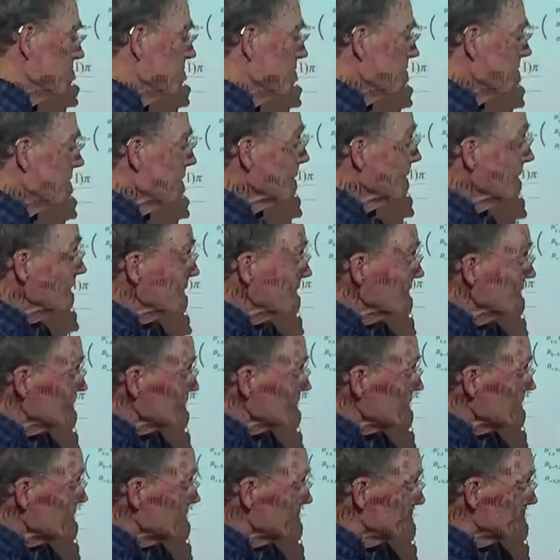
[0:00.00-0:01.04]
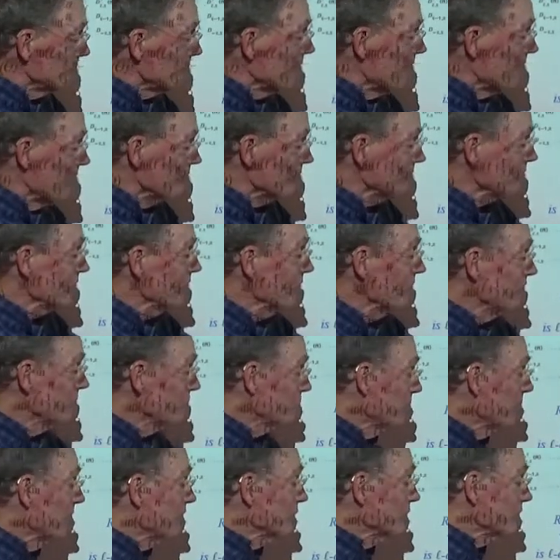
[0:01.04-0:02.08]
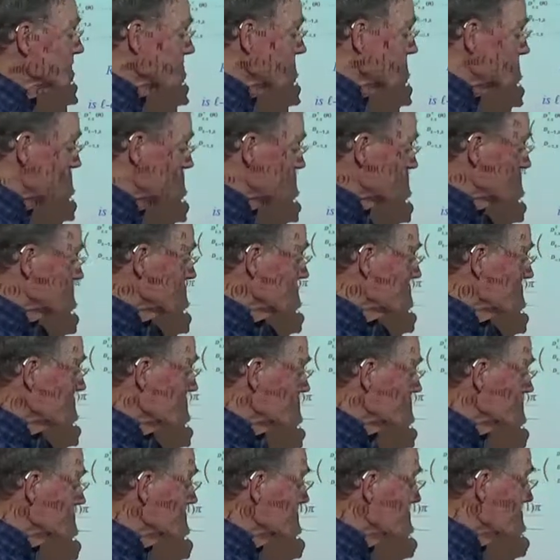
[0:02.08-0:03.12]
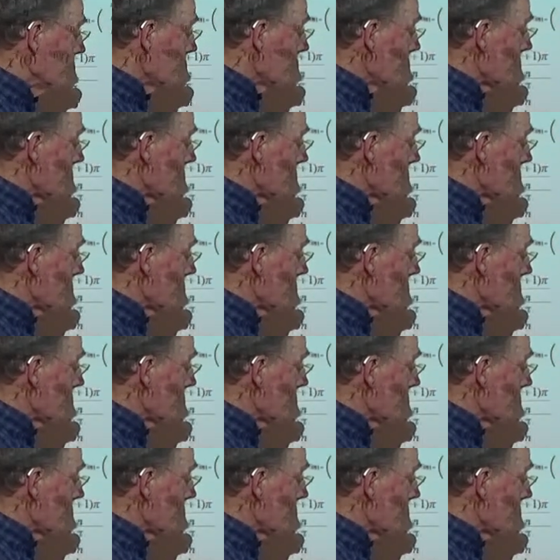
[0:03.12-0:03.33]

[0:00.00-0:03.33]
And I mean this kind of plus, direct sum on a diagonal.